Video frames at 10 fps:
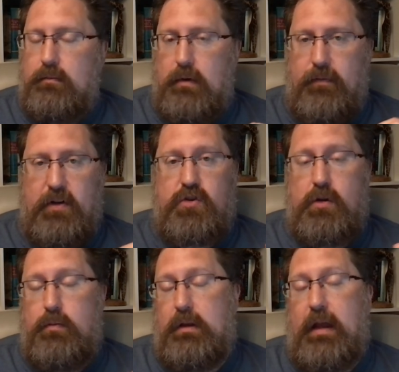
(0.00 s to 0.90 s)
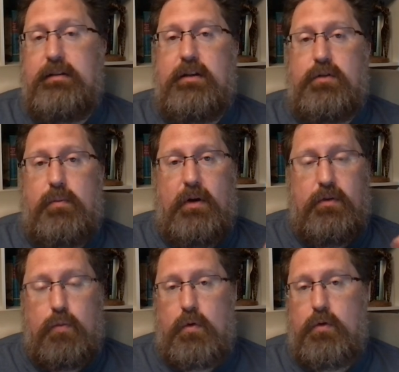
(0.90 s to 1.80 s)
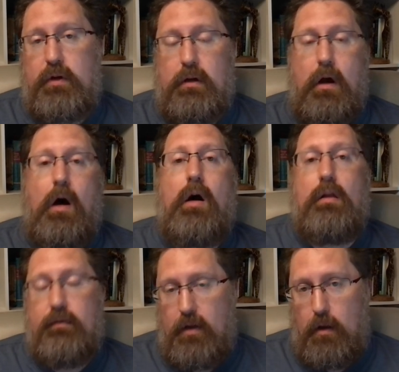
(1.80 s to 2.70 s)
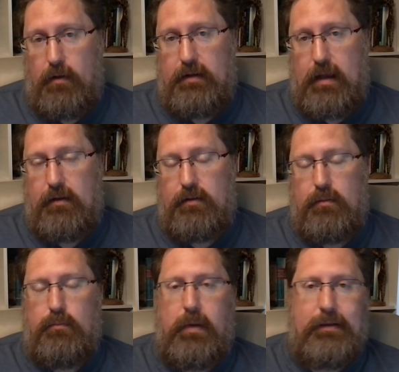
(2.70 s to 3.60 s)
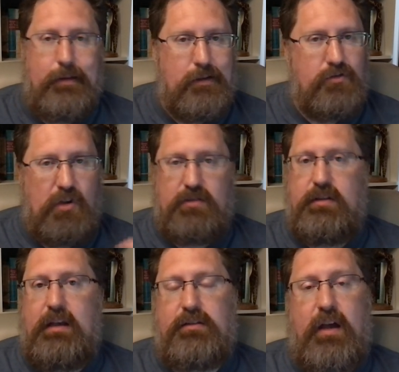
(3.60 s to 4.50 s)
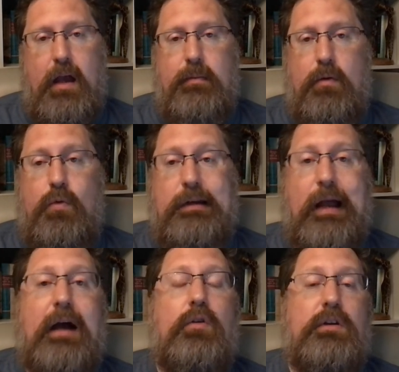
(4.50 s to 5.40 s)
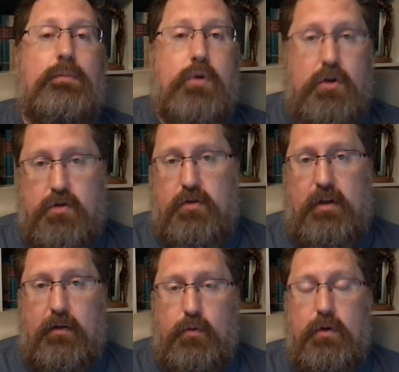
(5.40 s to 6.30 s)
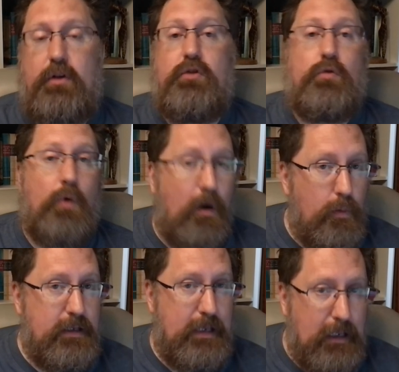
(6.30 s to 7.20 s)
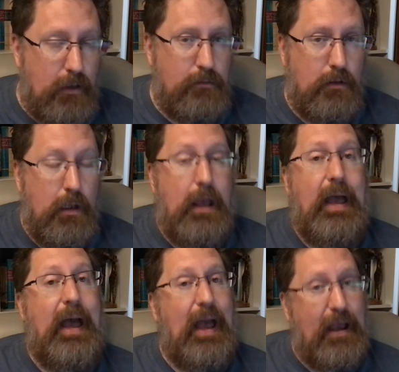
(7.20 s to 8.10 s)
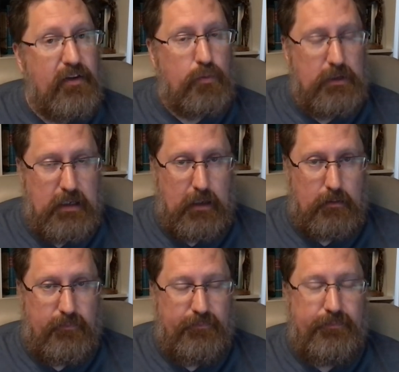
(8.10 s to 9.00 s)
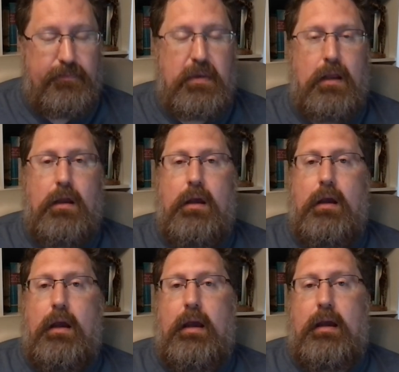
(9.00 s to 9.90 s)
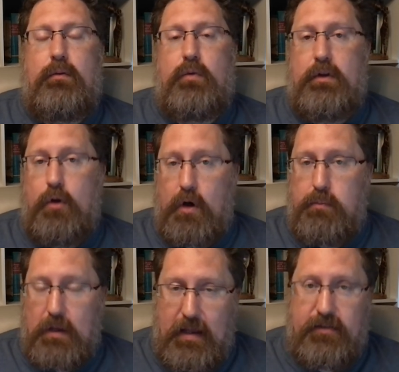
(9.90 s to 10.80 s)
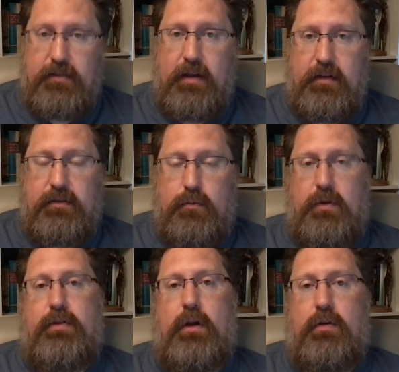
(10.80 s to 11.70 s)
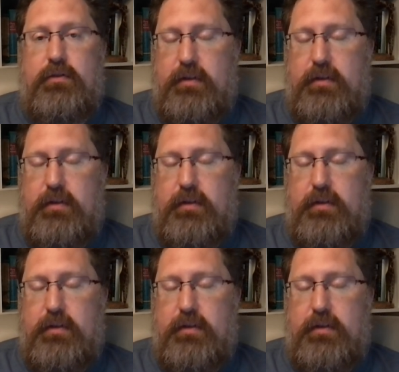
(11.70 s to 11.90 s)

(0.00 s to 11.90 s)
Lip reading: Eventually, we'd like to get to a point where we're doing all of the holy days. But it just takes time, and we're not going to push ourselves. We're going to do what we can as we can. And when the Lord blesses us with those